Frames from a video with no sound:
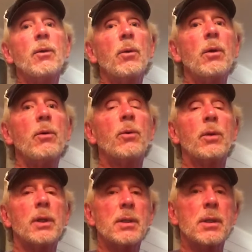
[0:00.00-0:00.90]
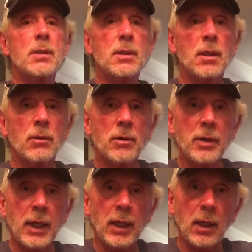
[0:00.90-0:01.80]
Whew, is this song
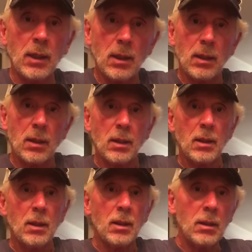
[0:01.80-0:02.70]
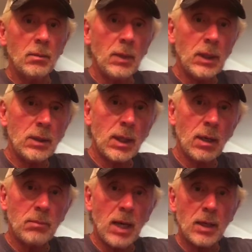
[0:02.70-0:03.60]
tricky? Man, it's
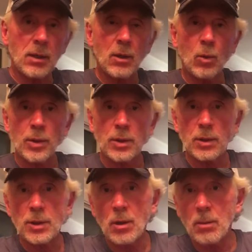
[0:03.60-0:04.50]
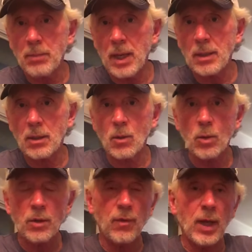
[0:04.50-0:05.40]
got minor chords and sharp minor
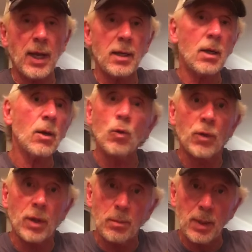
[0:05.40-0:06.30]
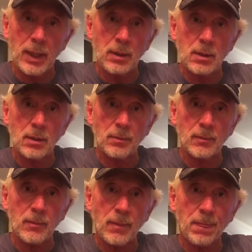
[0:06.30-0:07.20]
chords flying all over the place.
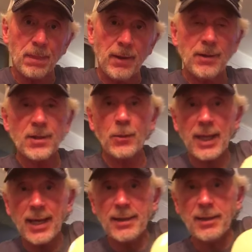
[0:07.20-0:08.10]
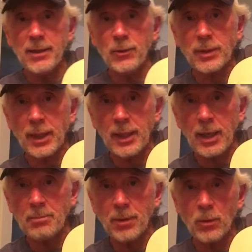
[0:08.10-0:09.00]
You see what I had to do at the
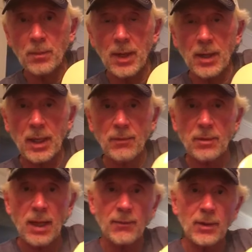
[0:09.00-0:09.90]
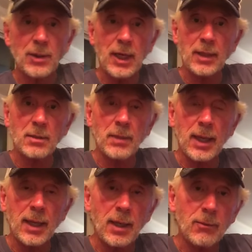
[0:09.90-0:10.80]
capo up there to even have a chance of
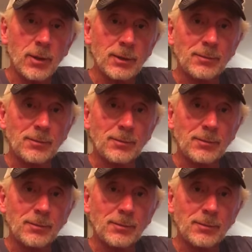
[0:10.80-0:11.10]
making it work.